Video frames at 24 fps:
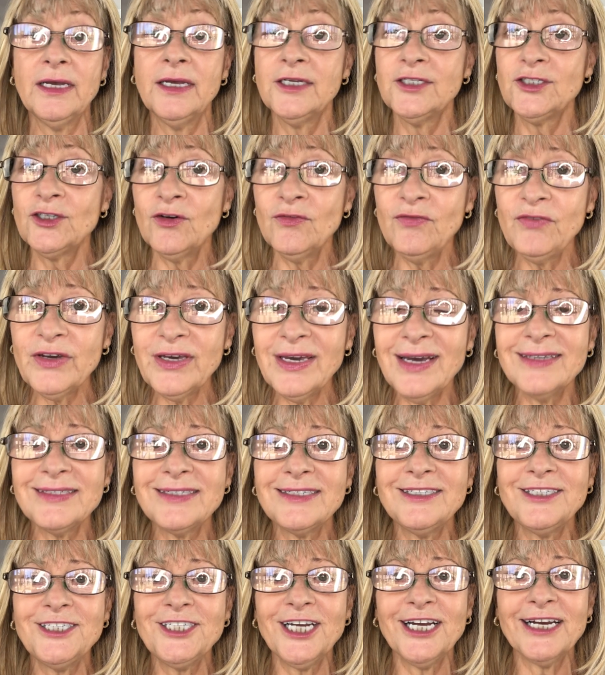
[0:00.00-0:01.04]
Don't forget
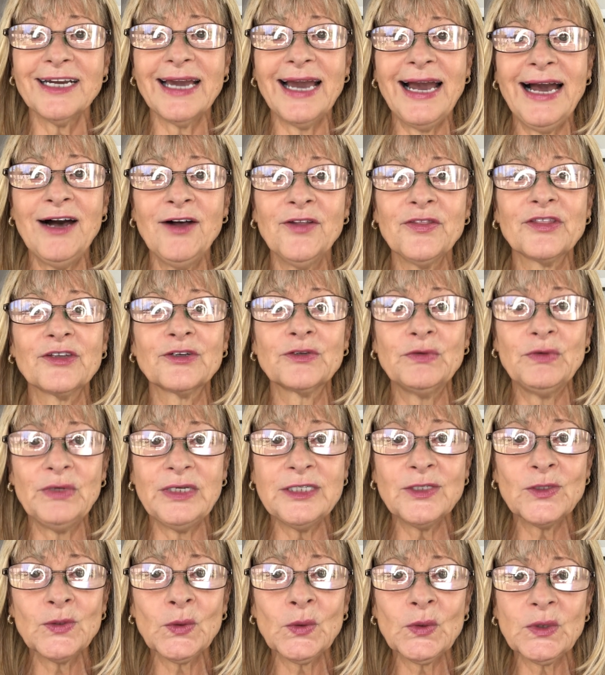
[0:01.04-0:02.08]
to check out the
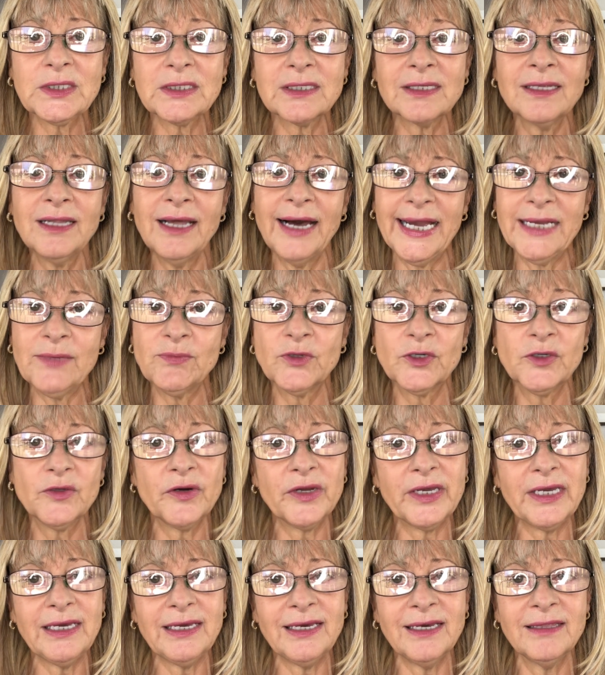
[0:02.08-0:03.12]
resource
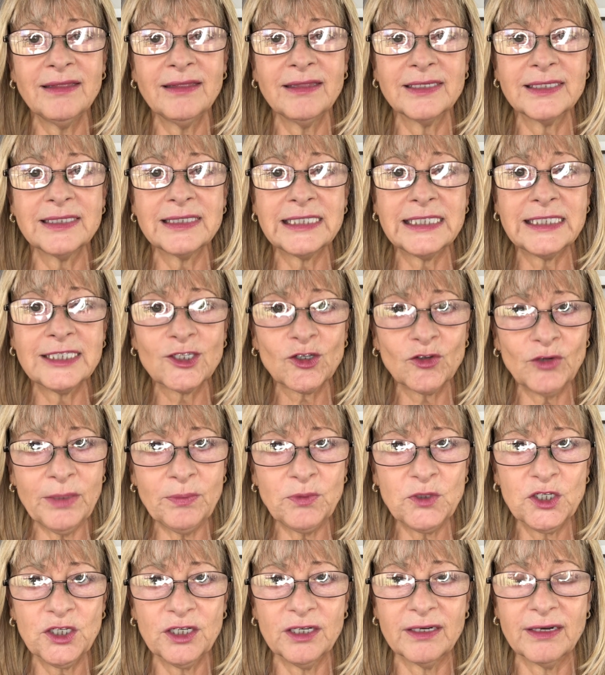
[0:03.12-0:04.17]
library in the
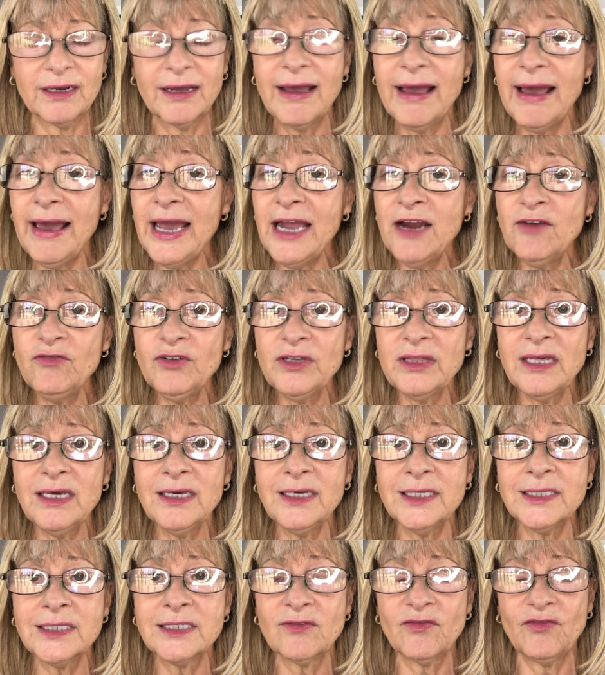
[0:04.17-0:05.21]
description.
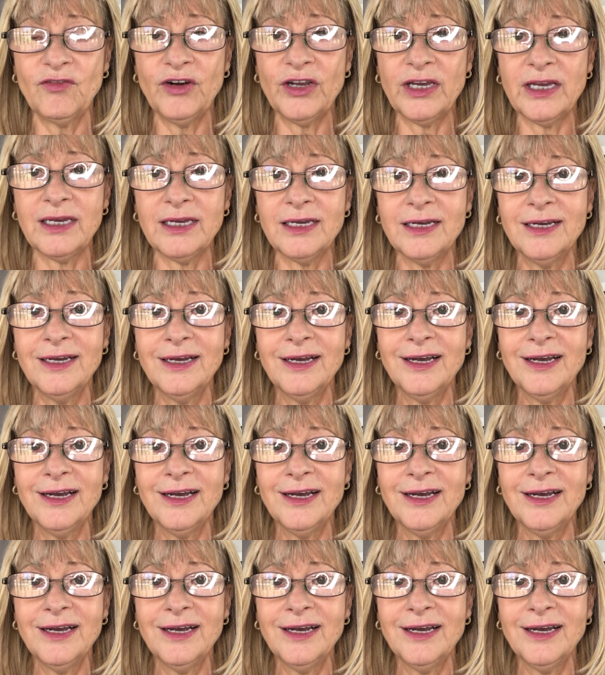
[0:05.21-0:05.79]
Everything is free.